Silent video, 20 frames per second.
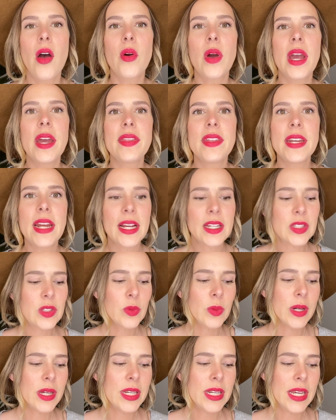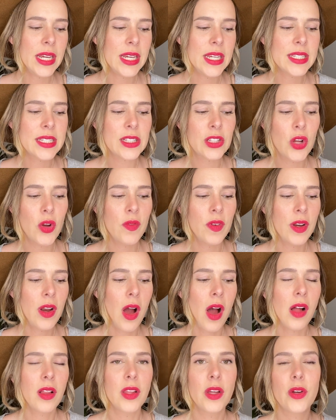Okay, the next one is Clove
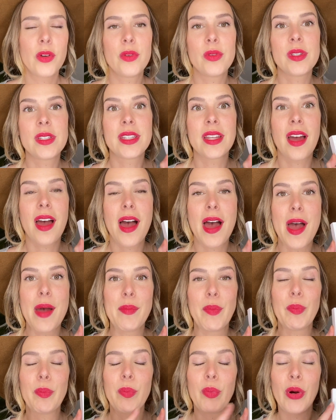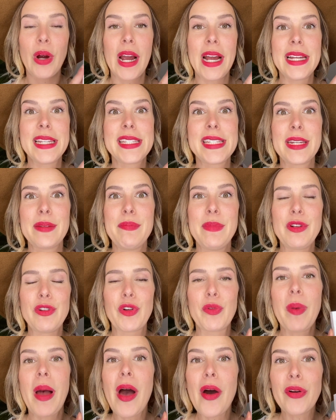Hollows pressed
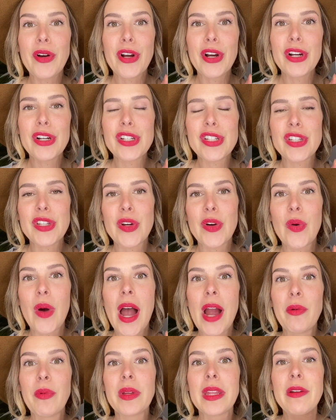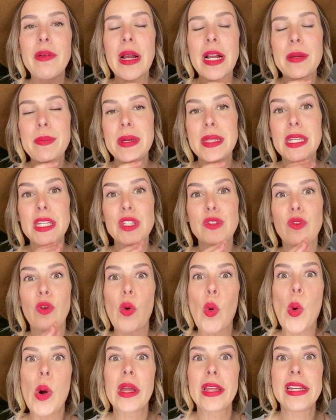mineral powder. So I really recommend this
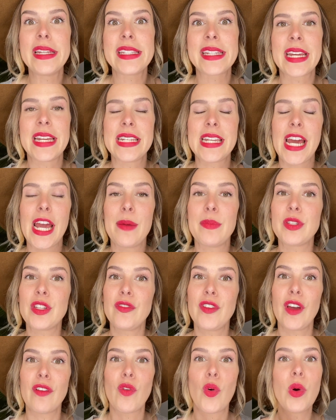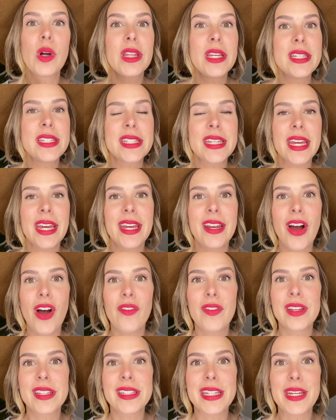for oily skin types. If you have oily skin,
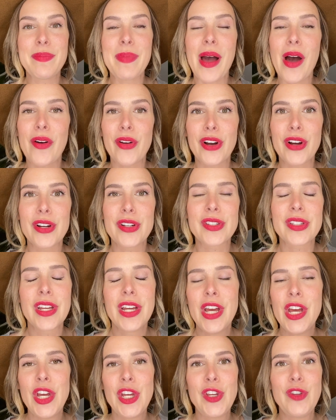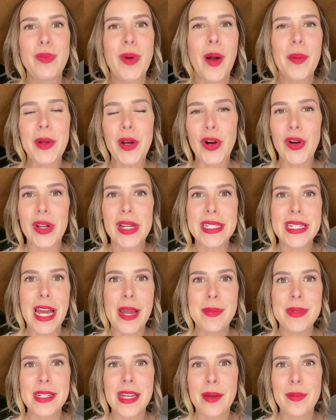obviously powders, you've probably heard it
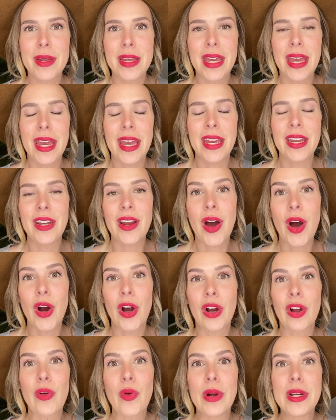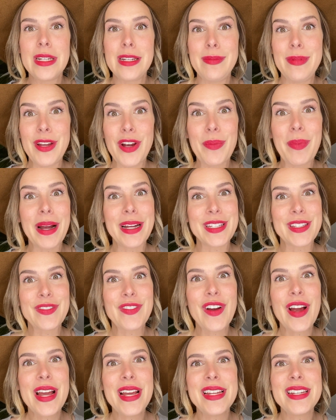time and time again, are going to be your best
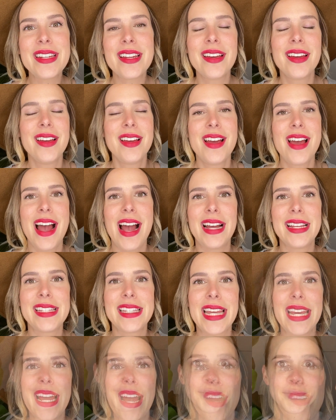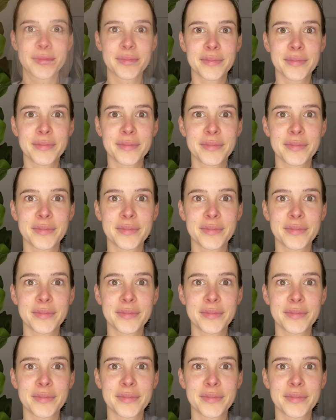friend as they kind of help